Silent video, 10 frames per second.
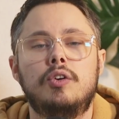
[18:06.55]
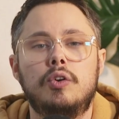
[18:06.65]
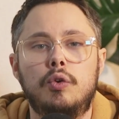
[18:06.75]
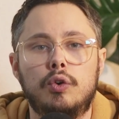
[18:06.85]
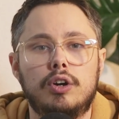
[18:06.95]

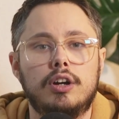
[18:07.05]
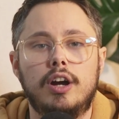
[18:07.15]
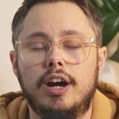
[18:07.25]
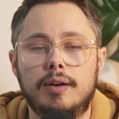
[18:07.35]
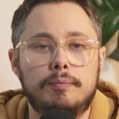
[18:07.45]
or
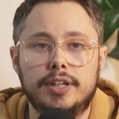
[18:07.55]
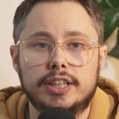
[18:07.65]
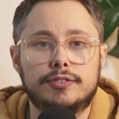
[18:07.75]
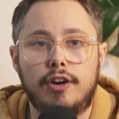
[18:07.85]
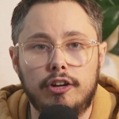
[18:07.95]

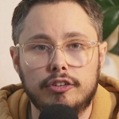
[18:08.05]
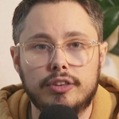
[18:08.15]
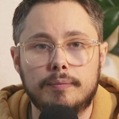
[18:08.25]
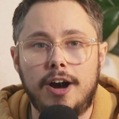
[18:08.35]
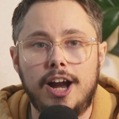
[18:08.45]
please follow
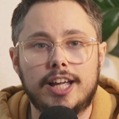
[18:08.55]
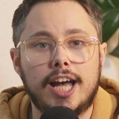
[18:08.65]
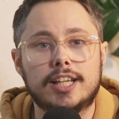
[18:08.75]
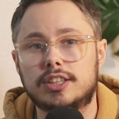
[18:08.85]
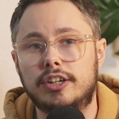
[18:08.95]
the
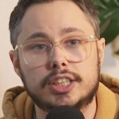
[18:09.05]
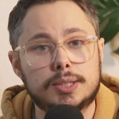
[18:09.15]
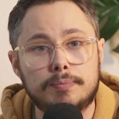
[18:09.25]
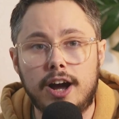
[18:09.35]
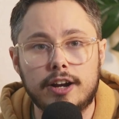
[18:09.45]
podcast on
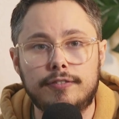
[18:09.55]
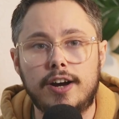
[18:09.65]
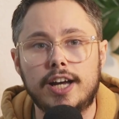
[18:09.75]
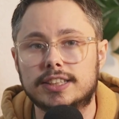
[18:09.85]
Spotify,